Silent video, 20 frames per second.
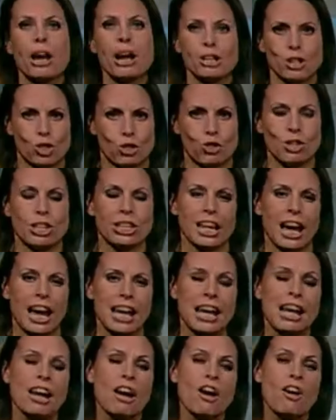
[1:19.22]
blustery
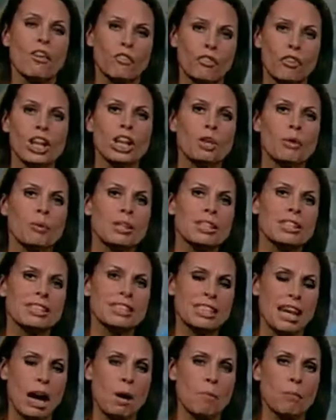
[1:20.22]
day.
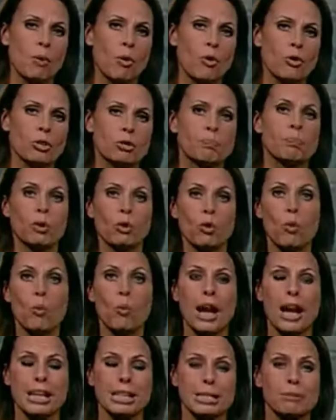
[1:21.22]
Frequent downpours, but
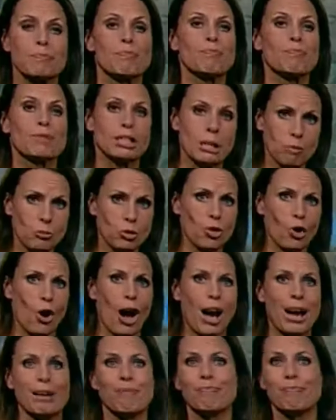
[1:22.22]
always some
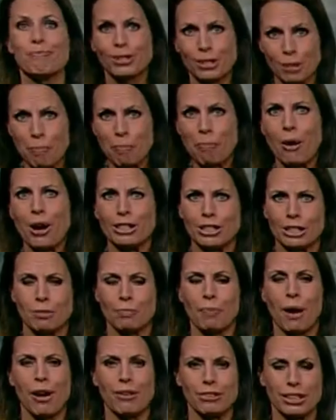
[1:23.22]
drier, some
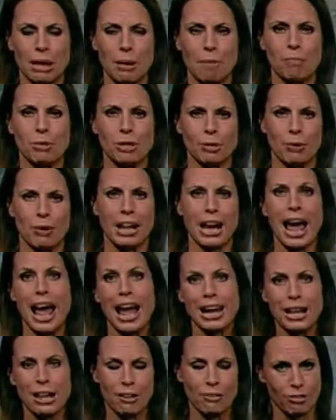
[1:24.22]
brighter spells in between
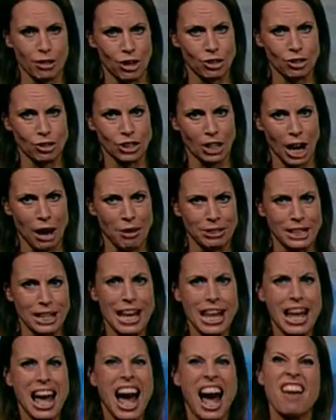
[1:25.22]
any of those showers.